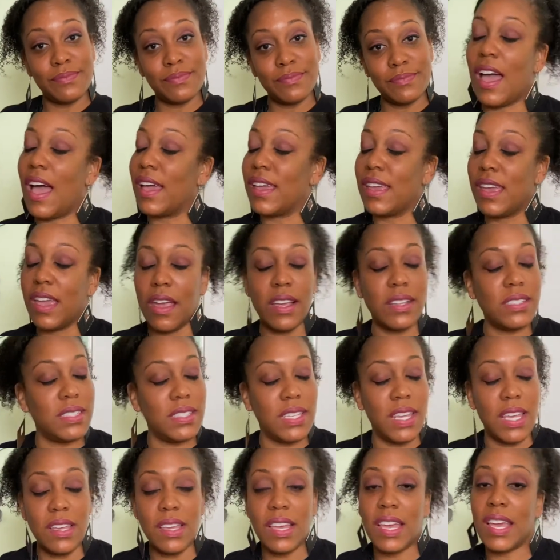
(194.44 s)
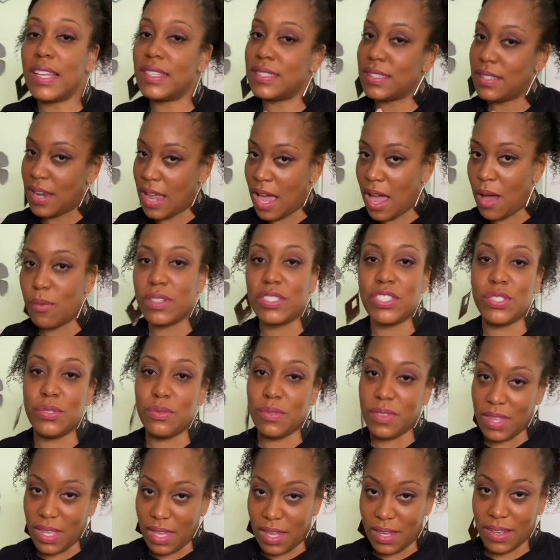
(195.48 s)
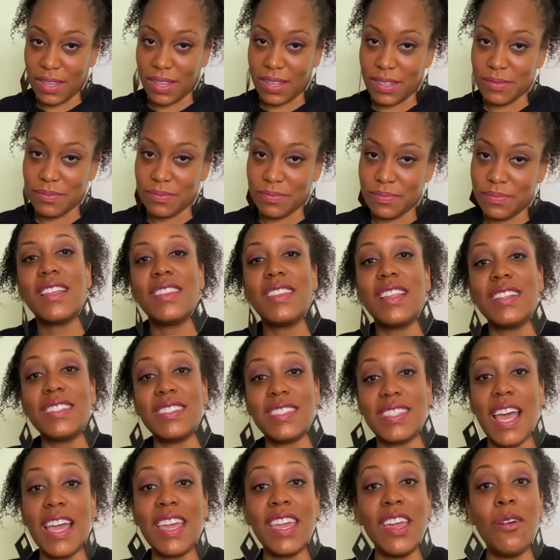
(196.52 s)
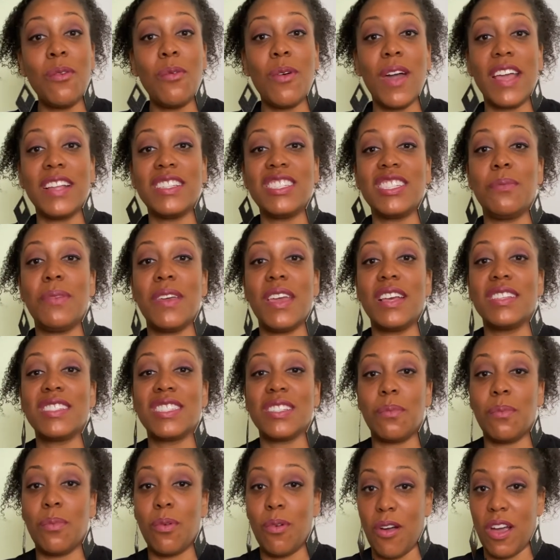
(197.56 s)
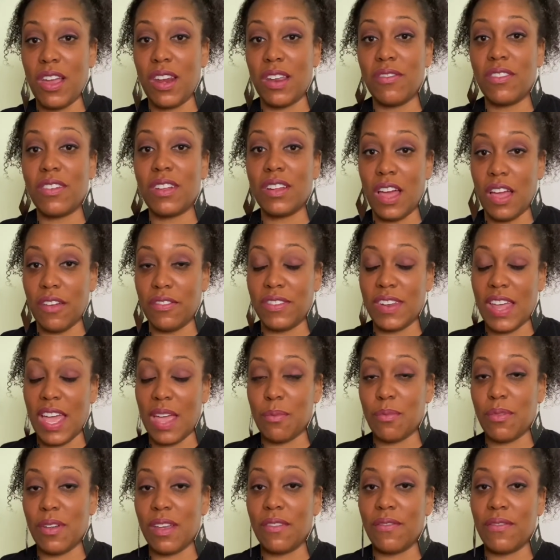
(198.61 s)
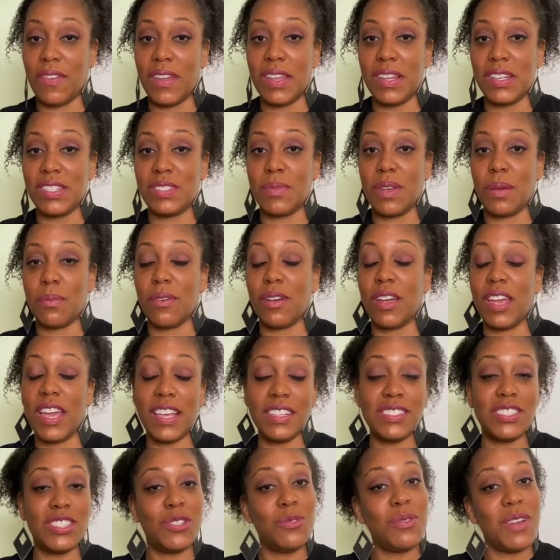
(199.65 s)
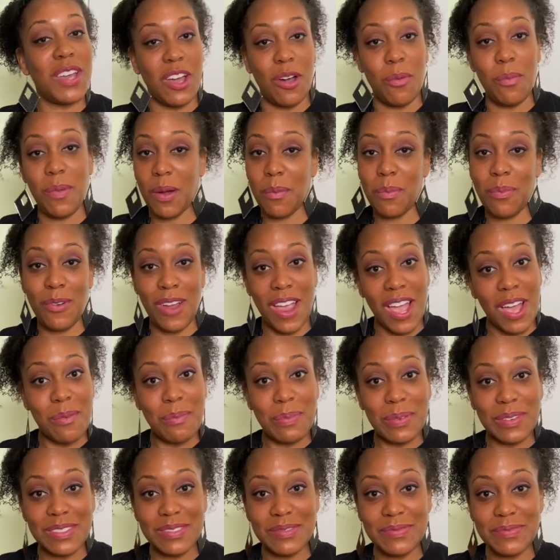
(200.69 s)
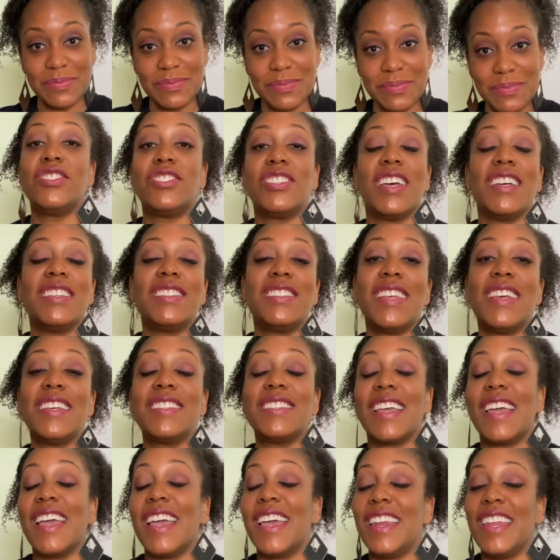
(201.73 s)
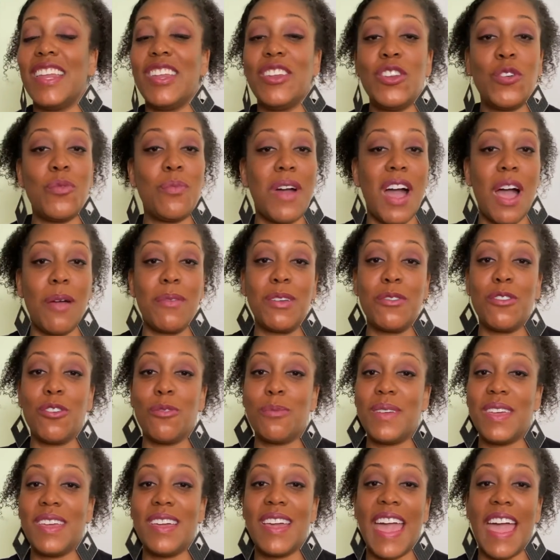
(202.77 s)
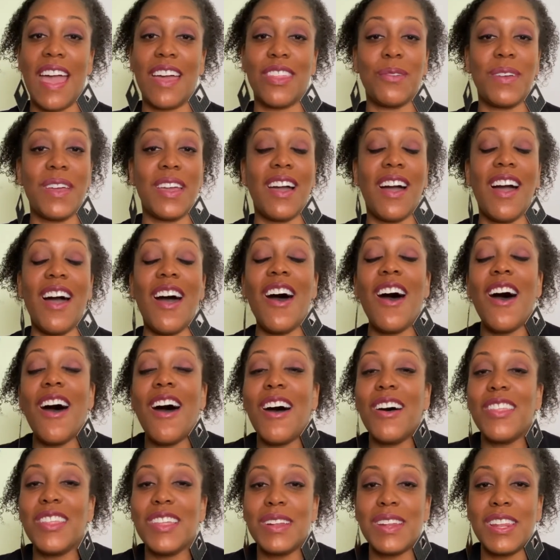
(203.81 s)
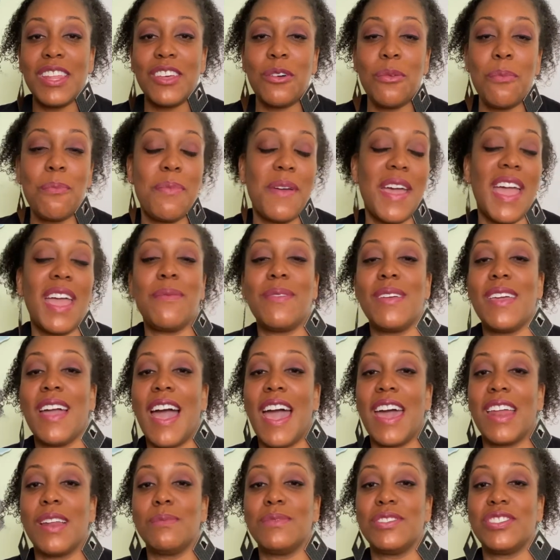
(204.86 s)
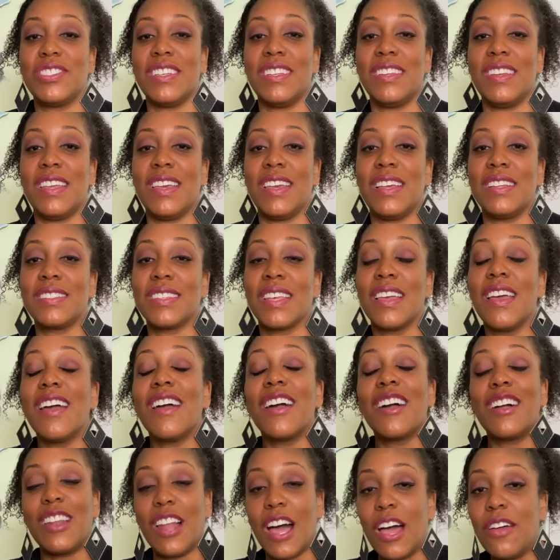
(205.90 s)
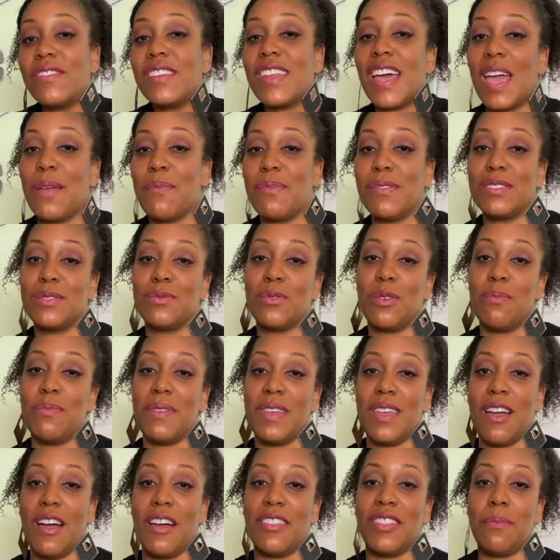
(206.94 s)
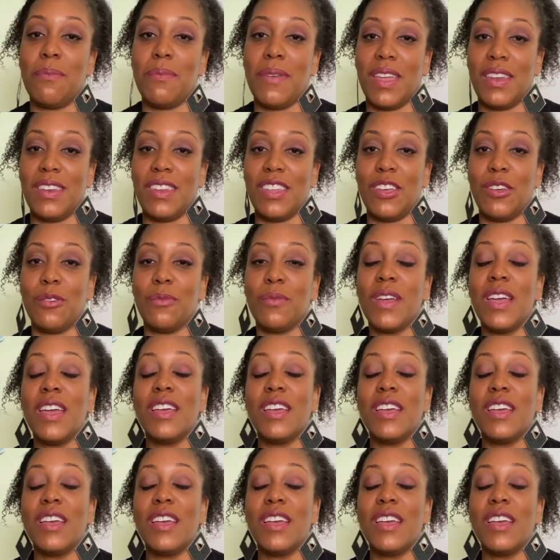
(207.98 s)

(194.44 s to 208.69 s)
I guarantee it's not what you think. The second way to be a supportive cloth diapering village member is to help her prep. Just as any new mommy will be gathering all the little baby items she needs, cloth diapers will be on the menu.